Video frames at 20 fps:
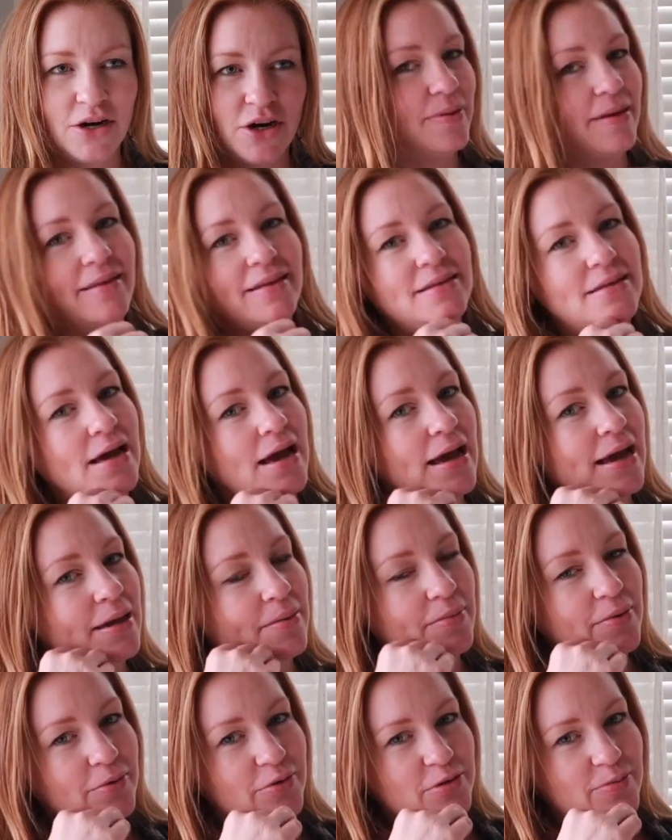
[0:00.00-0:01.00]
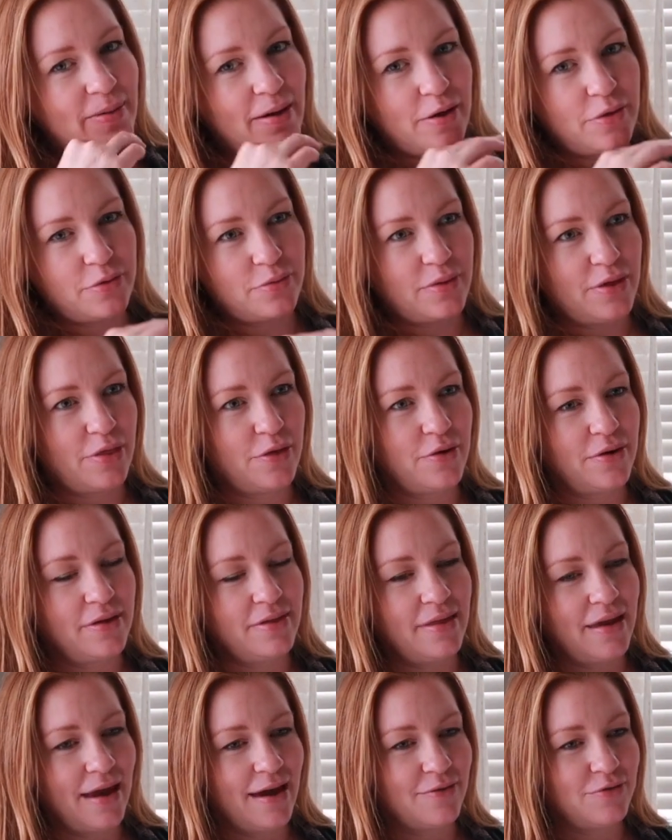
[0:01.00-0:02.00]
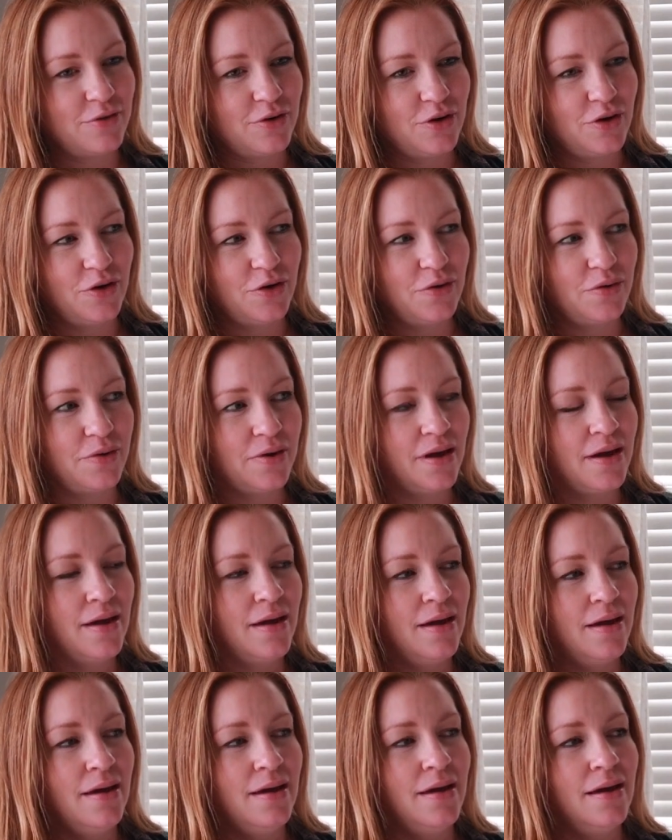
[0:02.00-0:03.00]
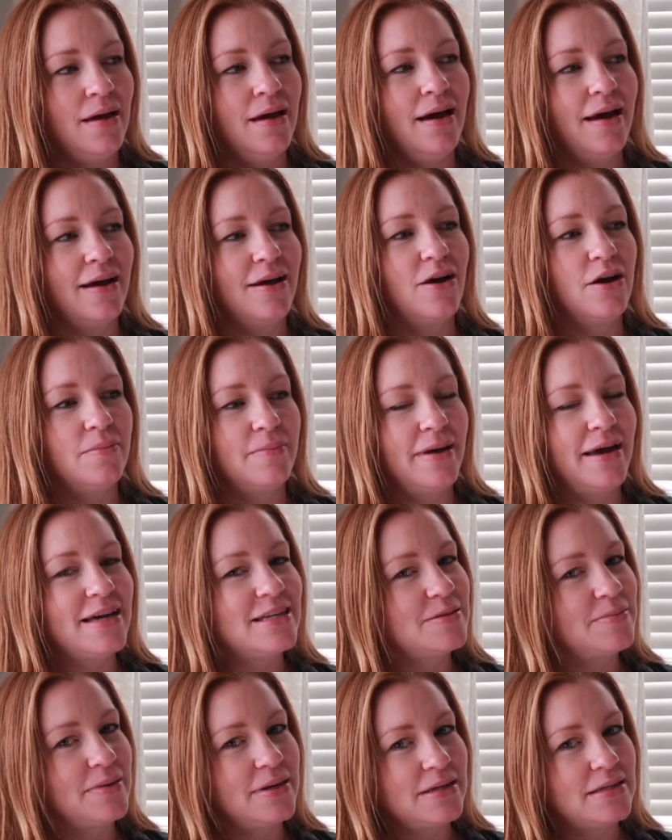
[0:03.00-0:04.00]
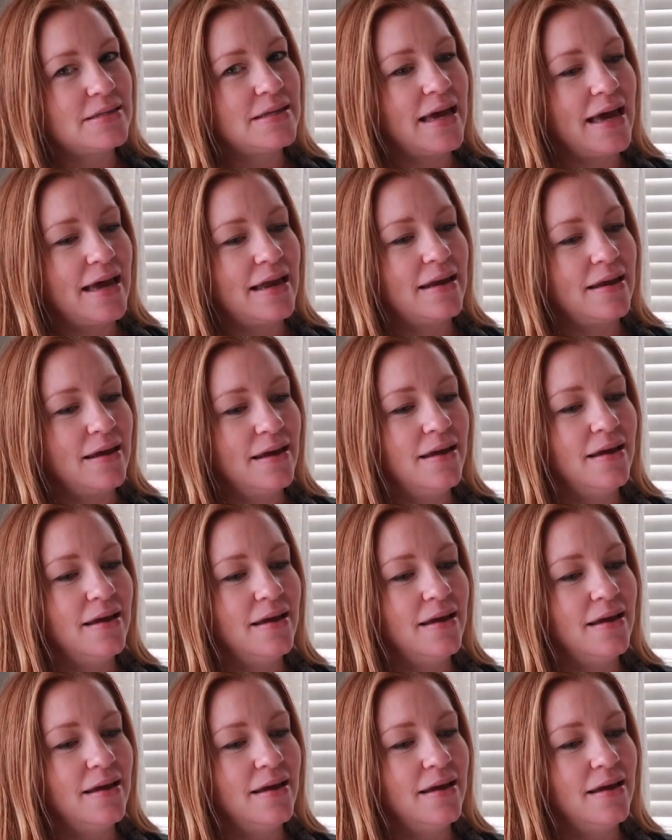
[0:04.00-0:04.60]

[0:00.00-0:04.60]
By the time it was about 3:30 in the afternoon, I called my husband and said,